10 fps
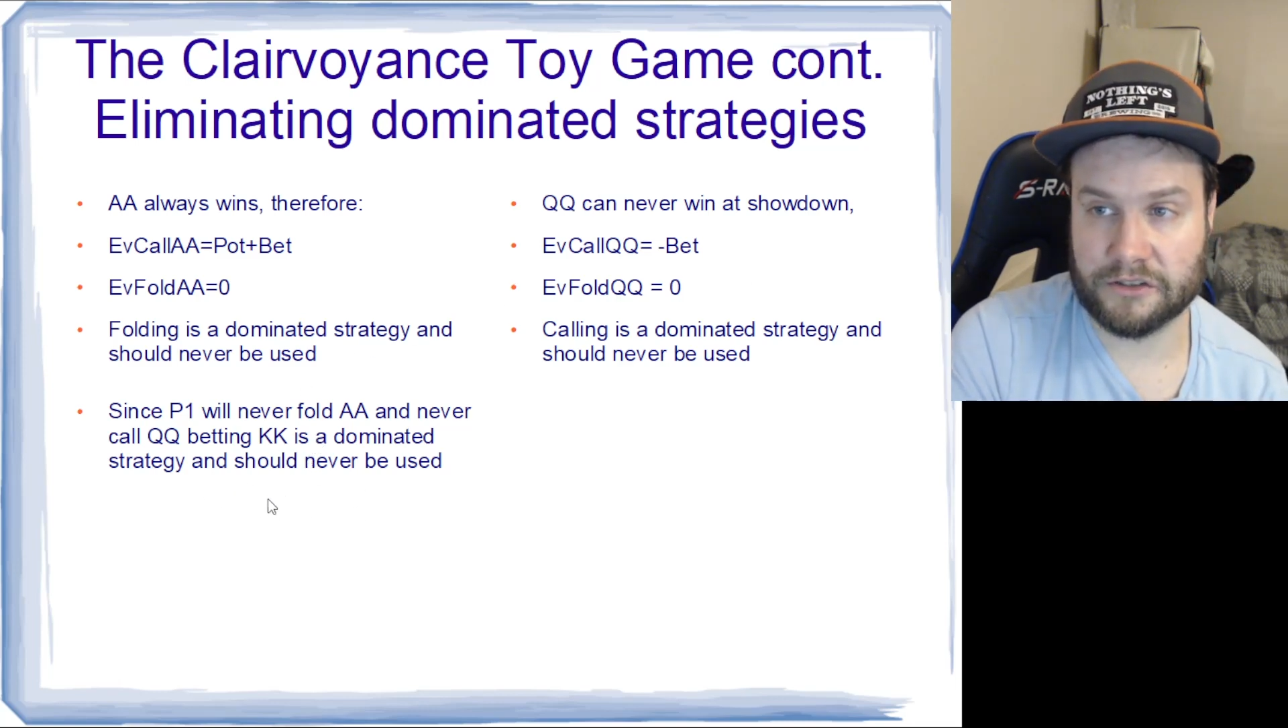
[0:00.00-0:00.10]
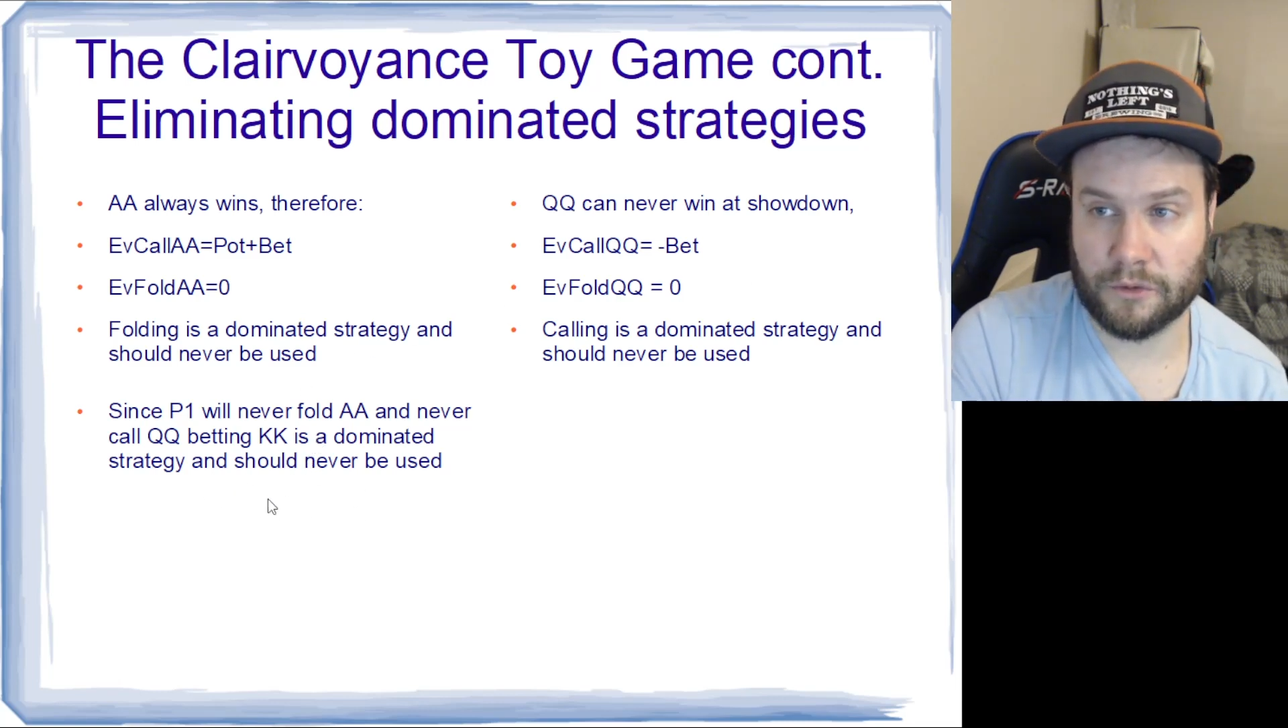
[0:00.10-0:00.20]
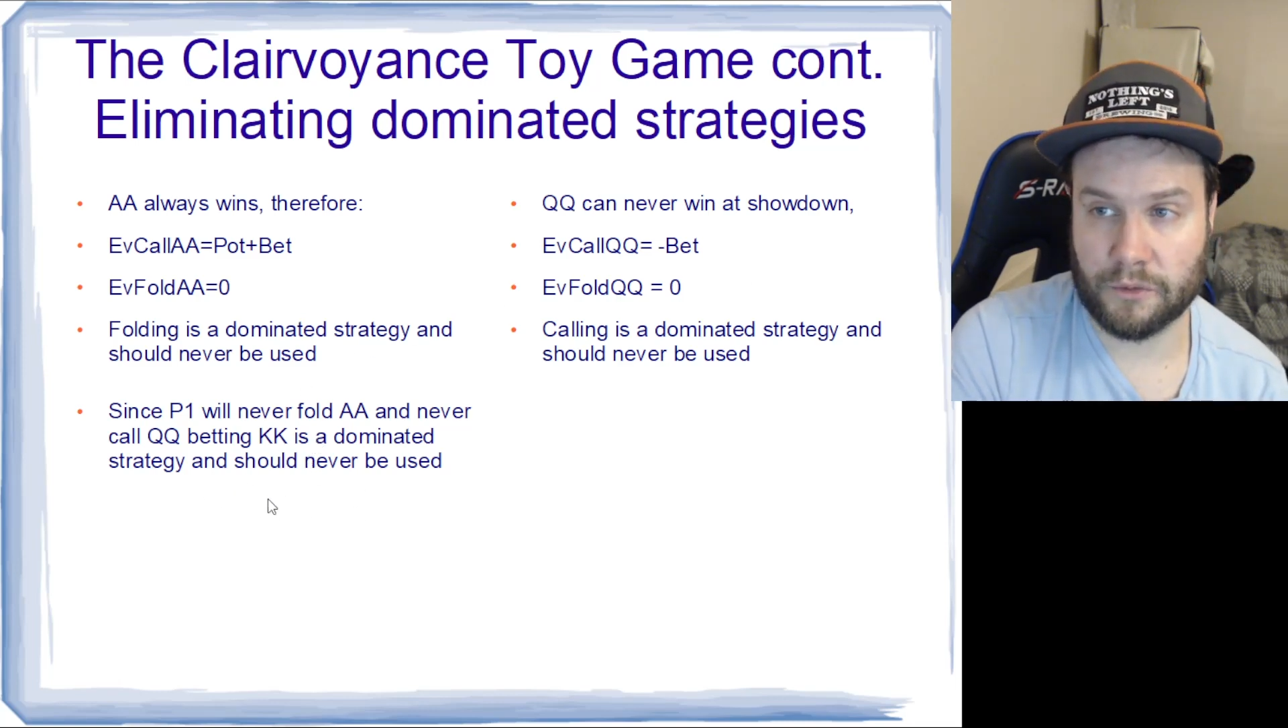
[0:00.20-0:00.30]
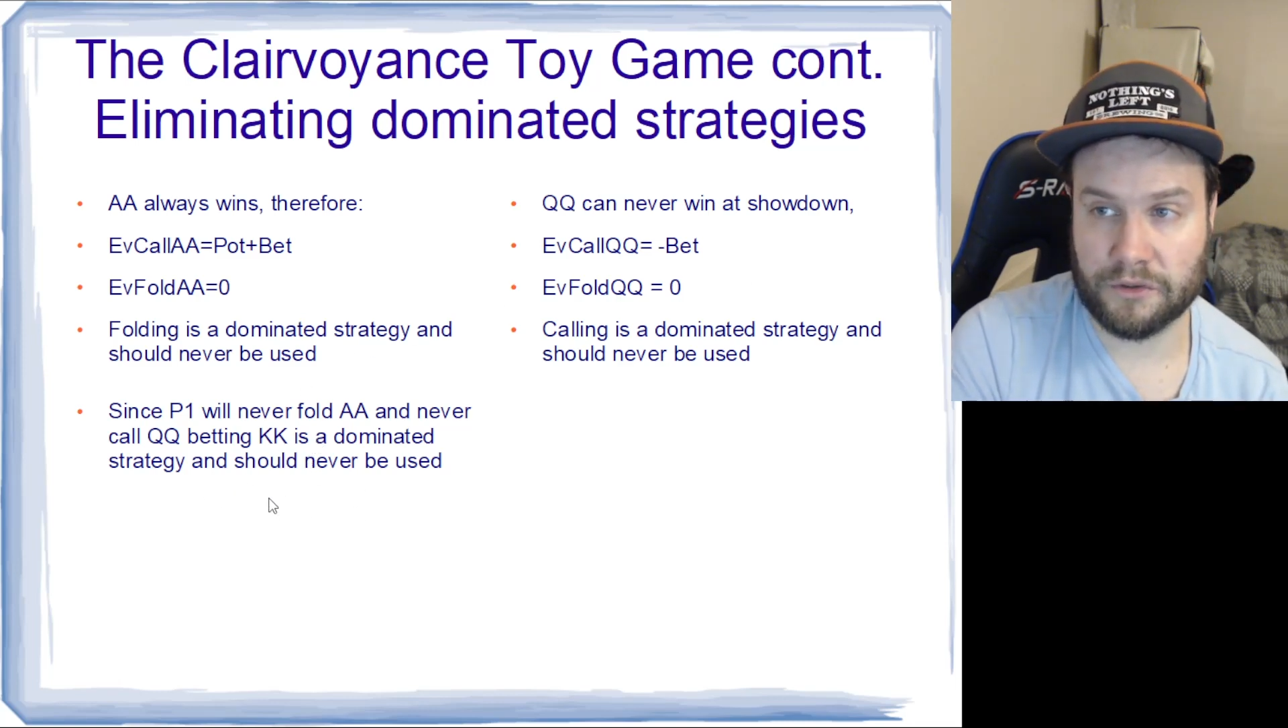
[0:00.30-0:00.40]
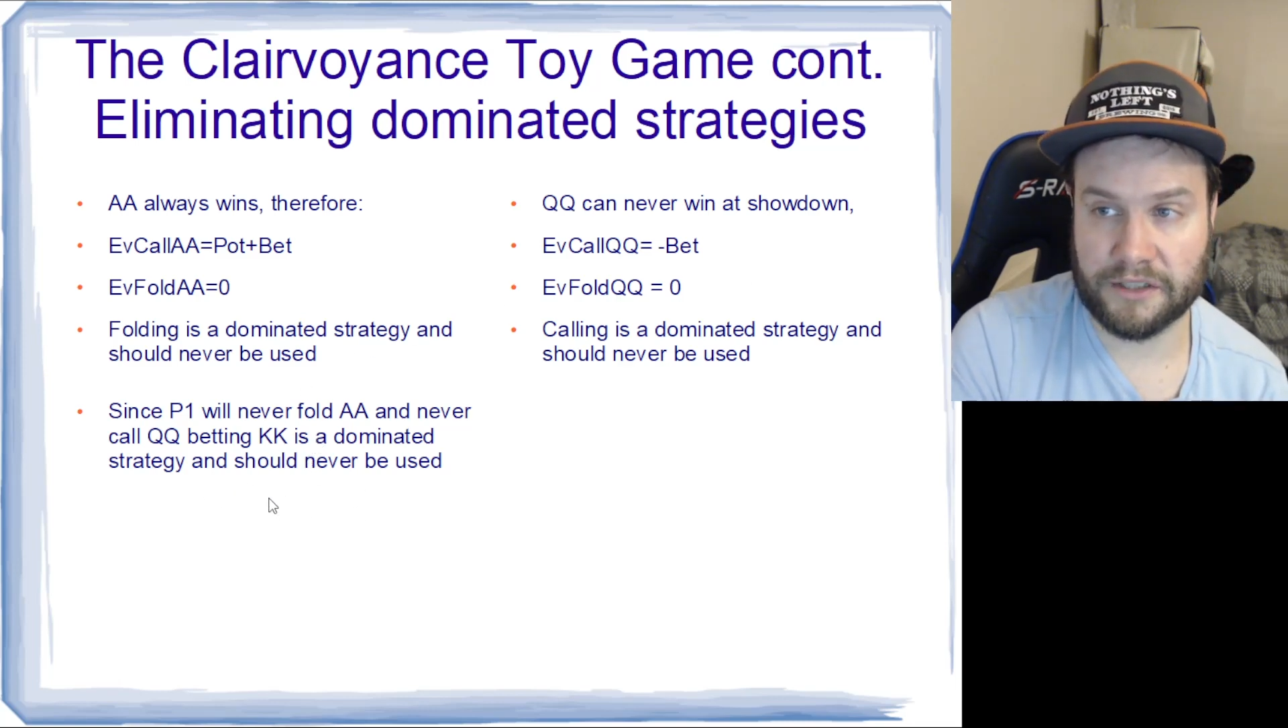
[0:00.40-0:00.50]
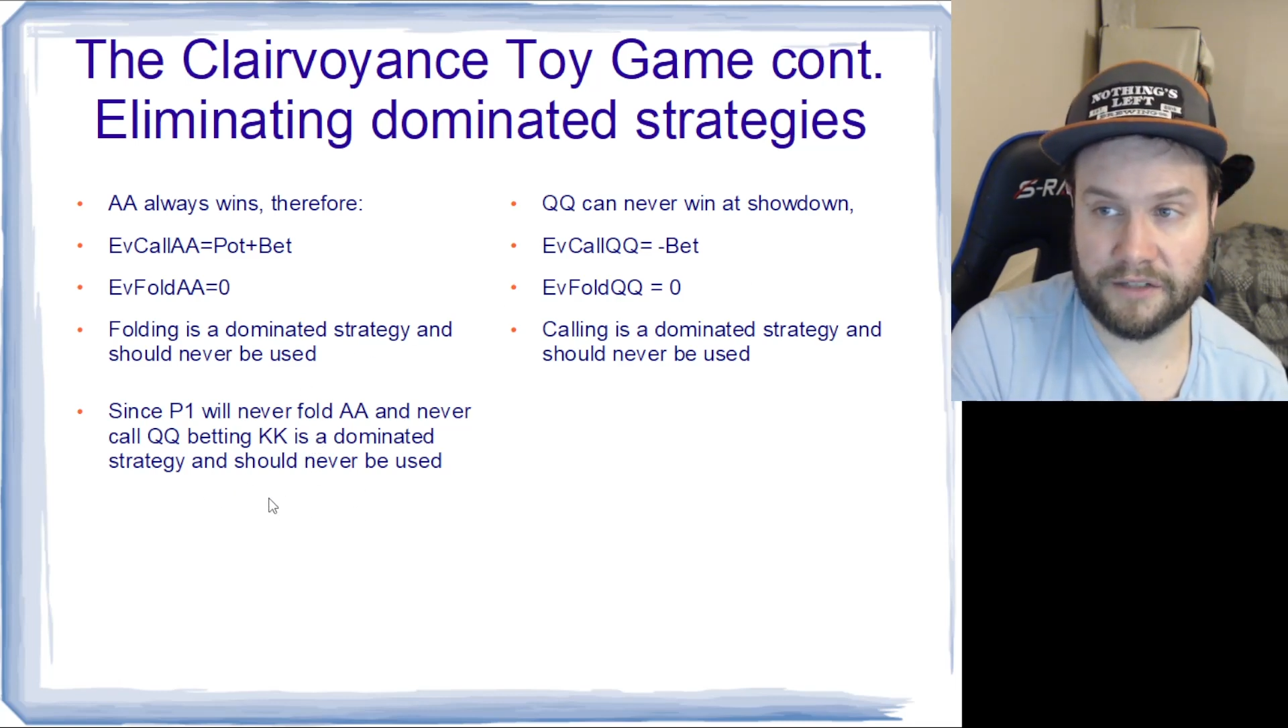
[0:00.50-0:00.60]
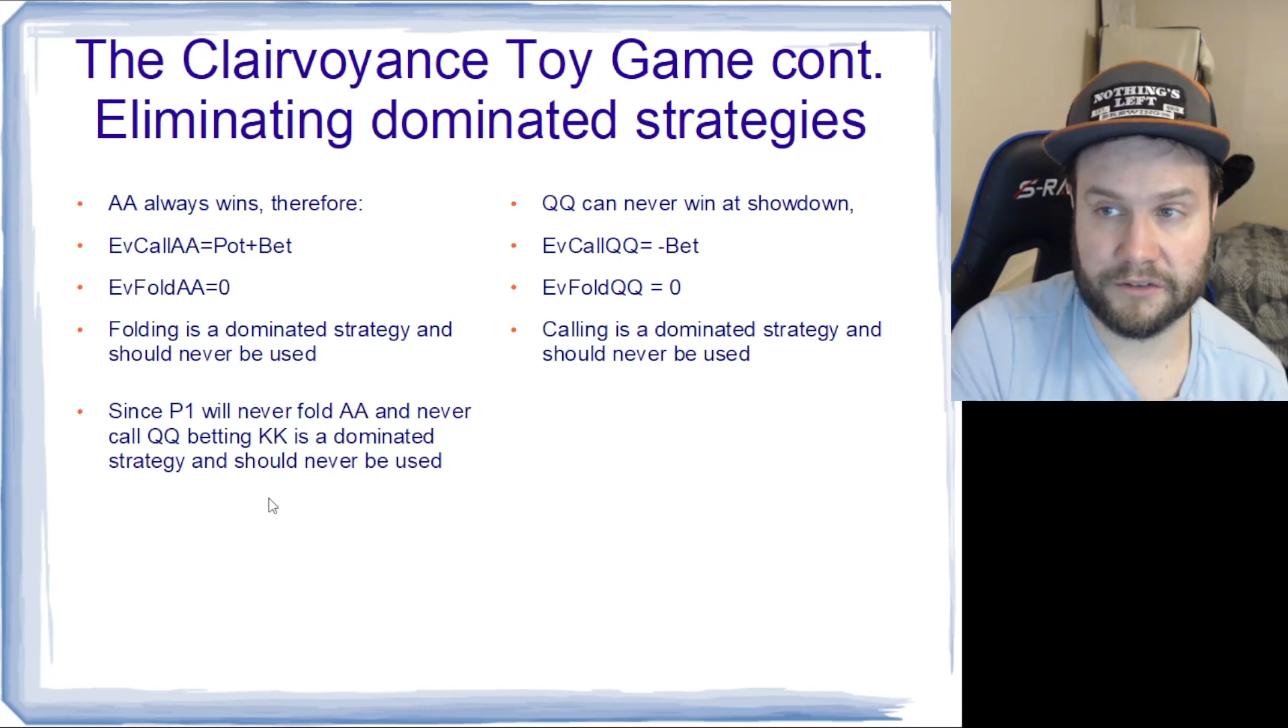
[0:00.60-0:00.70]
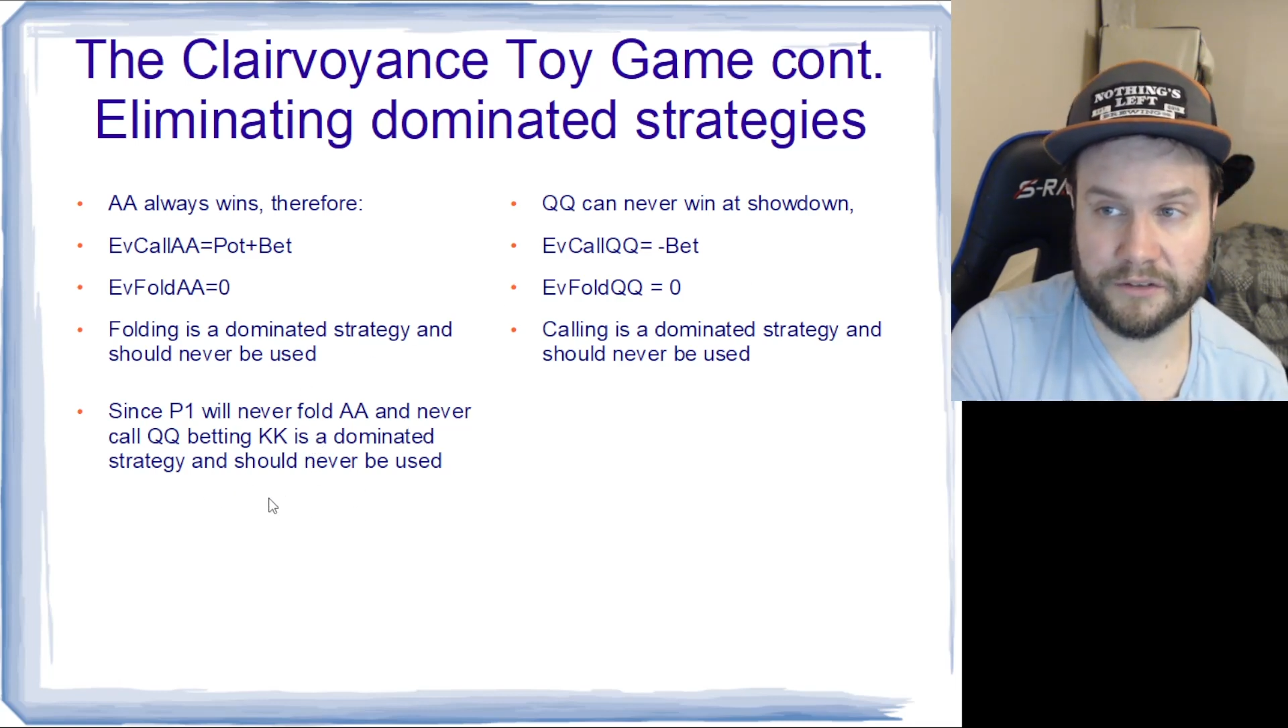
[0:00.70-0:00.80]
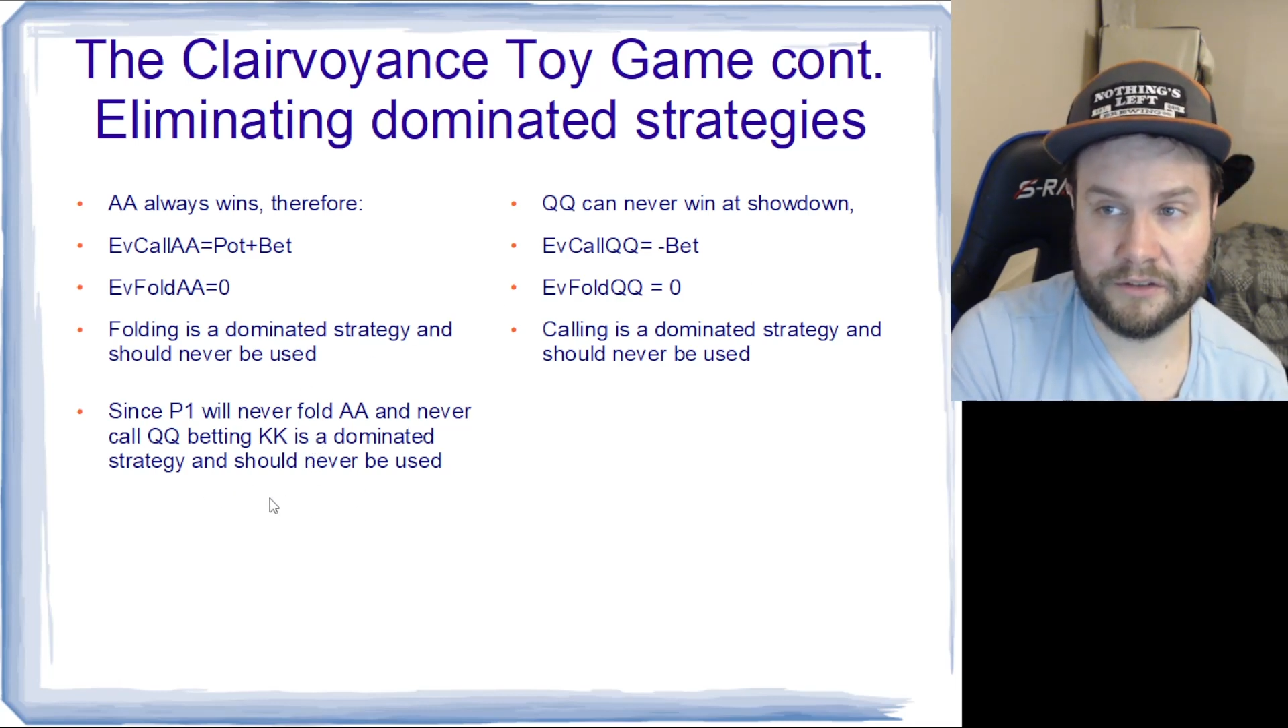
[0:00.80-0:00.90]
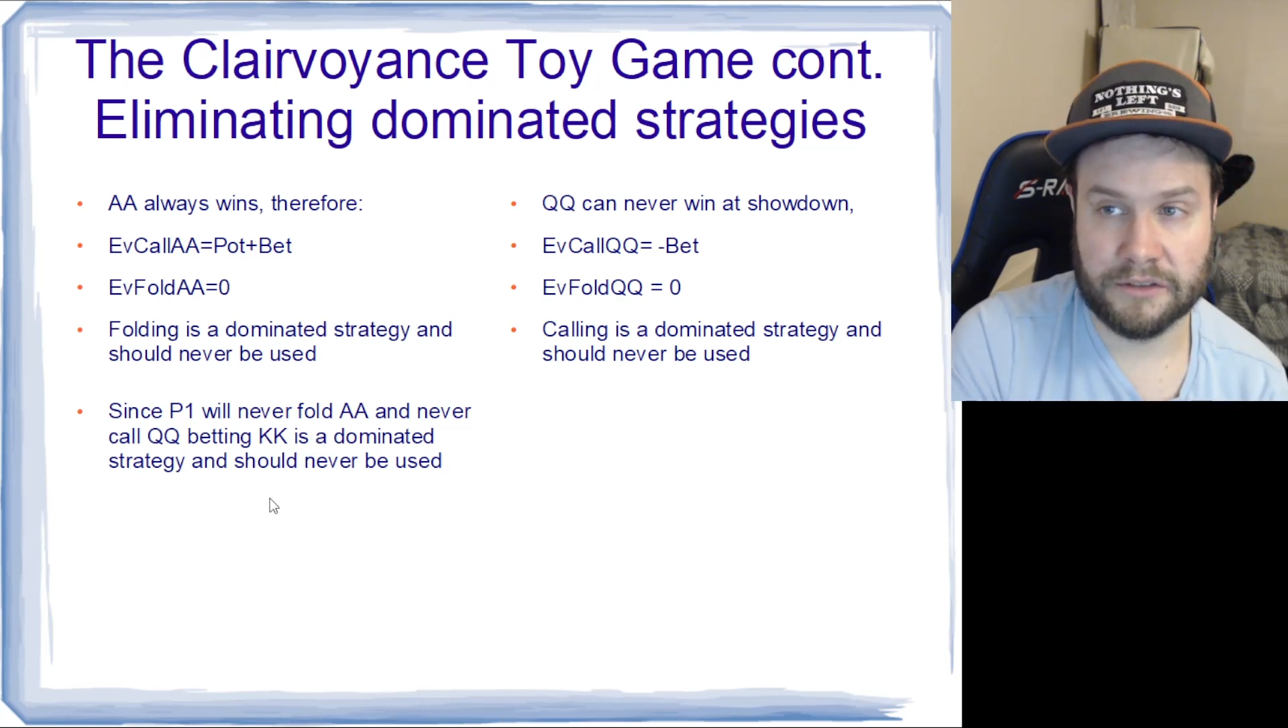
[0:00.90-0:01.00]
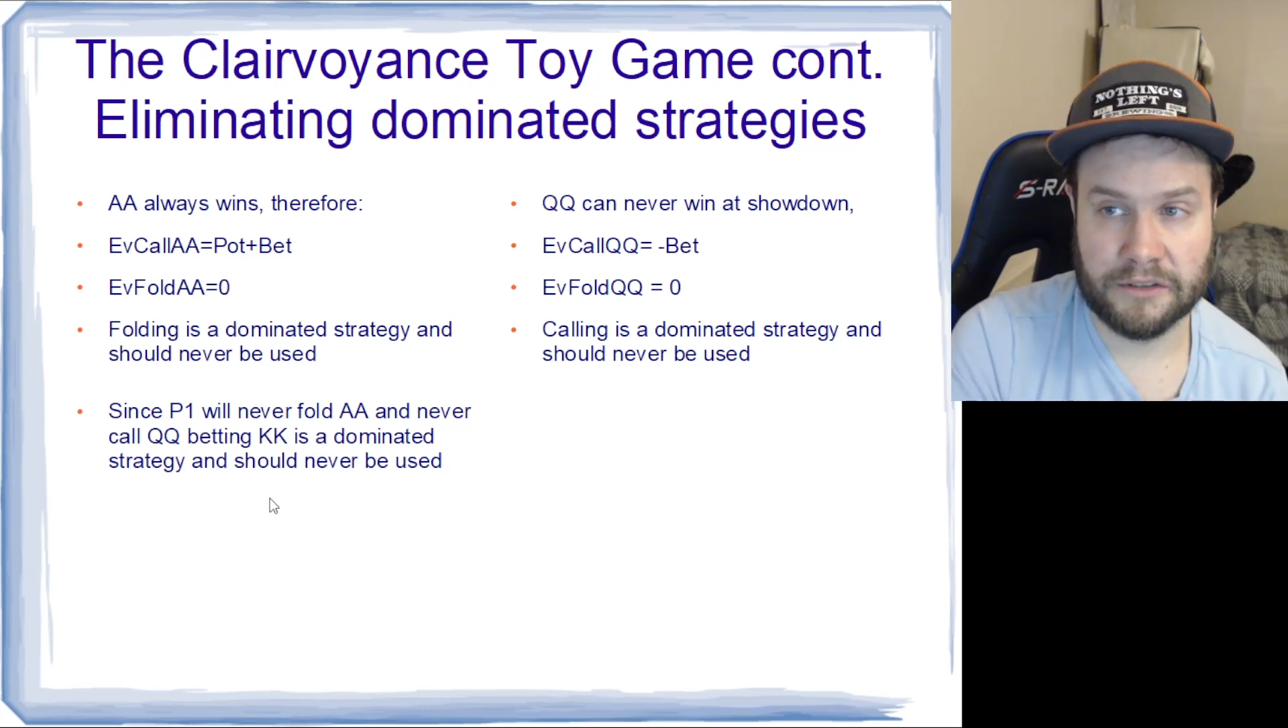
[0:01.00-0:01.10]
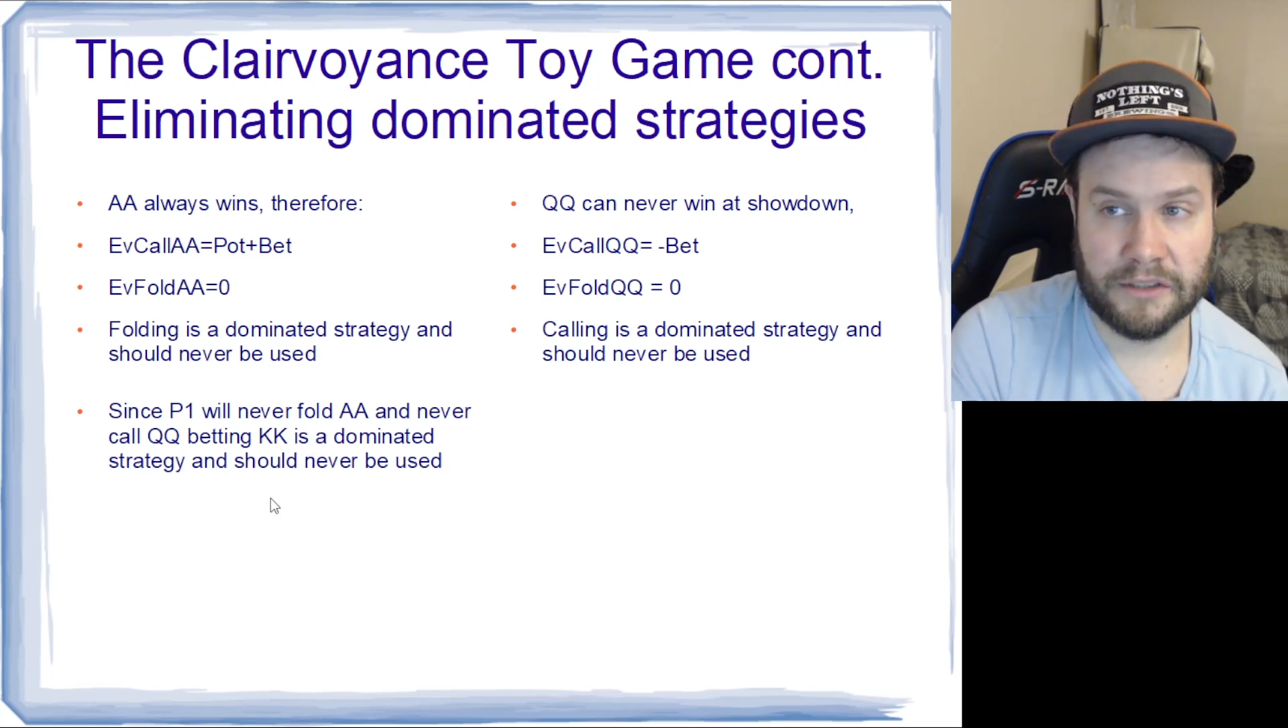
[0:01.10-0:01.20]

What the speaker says: So we'll never